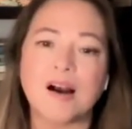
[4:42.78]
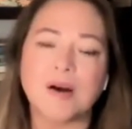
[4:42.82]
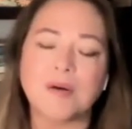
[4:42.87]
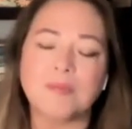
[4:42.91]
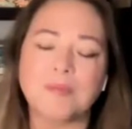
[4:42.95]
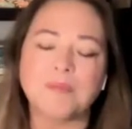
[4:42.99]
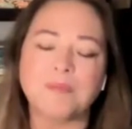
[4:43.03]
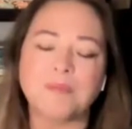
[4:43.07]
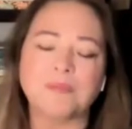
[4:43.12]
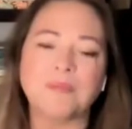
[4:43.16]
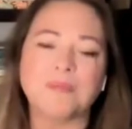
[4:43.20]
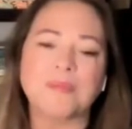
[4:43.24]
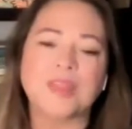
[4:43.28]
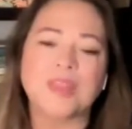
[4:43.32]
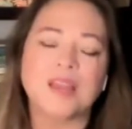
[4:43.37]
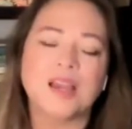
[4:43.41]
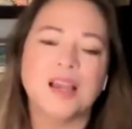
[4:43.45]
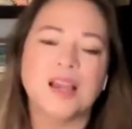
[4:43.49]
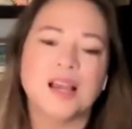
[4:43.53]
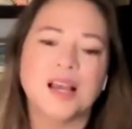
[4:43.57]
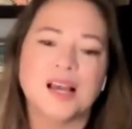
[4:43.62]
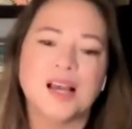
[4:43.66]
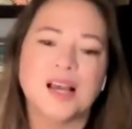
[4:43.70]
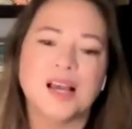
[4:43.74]

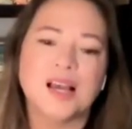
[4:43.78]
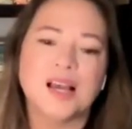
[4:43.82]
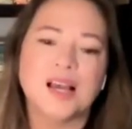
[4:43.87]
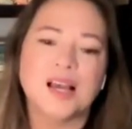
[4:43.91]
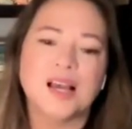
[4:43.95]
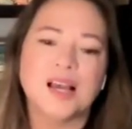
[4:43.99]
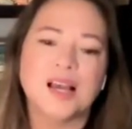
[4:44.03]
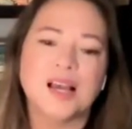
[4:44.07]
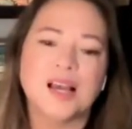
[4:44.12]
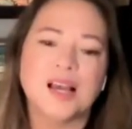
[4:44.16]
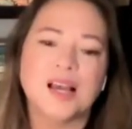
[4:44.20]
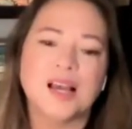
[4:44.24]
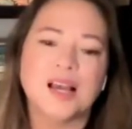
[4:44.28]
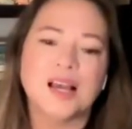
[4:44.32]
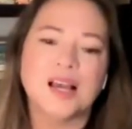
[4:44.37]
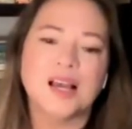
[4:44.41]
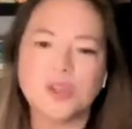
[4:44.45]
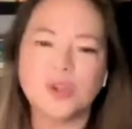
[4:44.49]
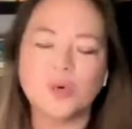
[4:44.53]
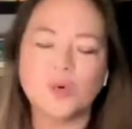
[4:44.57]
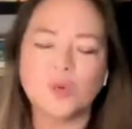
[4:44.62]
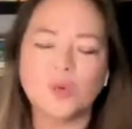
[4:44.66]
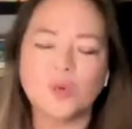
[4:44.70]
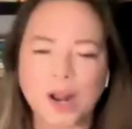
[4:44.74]

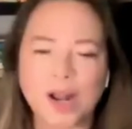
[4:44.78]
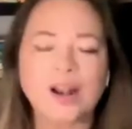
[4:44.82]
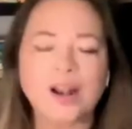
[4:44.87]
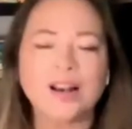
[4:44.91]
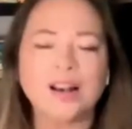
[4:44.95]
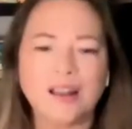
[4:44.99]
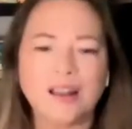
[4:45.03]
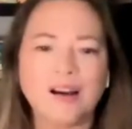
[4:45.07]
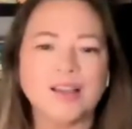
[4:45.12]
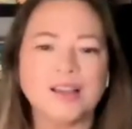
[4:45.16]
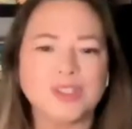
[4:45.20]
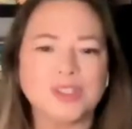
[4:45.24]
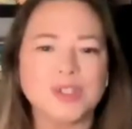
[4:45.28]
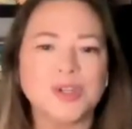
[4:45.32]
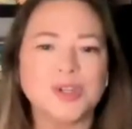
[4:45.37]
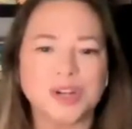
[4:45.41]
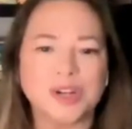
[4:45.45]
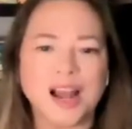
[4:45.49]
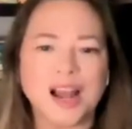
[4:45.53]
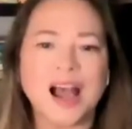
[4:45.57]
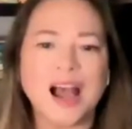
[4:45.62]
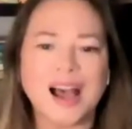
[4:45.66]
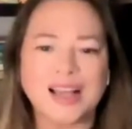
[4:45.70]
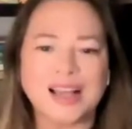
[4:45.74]
Bambina, you wear a
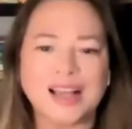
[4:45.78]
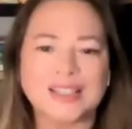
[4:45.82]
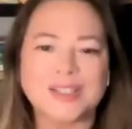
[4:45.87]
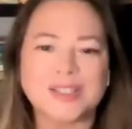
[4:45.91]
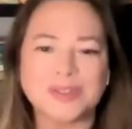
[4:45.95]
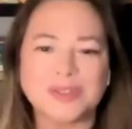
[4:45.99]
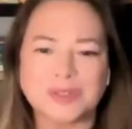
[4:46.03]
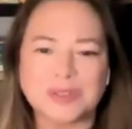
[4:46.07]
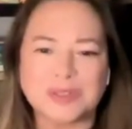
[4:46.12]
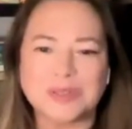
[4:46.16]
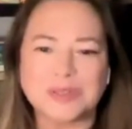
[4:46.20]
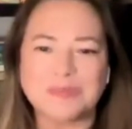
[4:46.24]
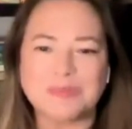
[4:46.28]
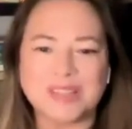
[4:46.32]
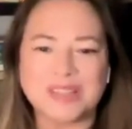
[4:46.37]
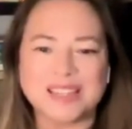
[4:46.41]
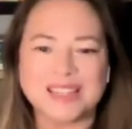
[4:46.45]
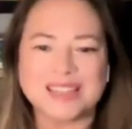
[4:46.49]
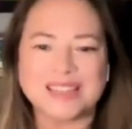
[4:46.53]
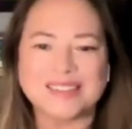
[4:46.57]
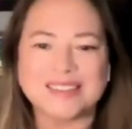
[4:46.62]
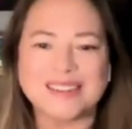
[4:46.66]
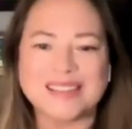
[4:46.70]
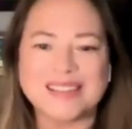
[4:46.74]
lot on your hat, so
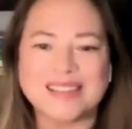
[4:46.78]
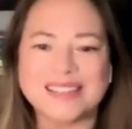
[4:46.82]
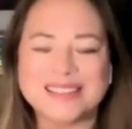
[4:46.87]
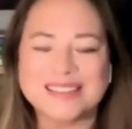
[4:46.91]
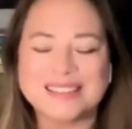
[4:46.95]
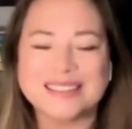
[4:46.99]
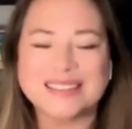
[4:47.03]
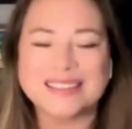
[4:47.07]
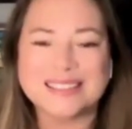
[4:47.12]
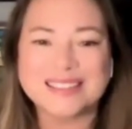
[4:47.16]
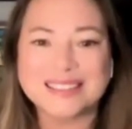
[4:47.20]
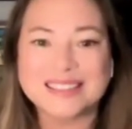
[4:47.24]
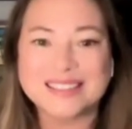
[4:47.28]
to speak, right?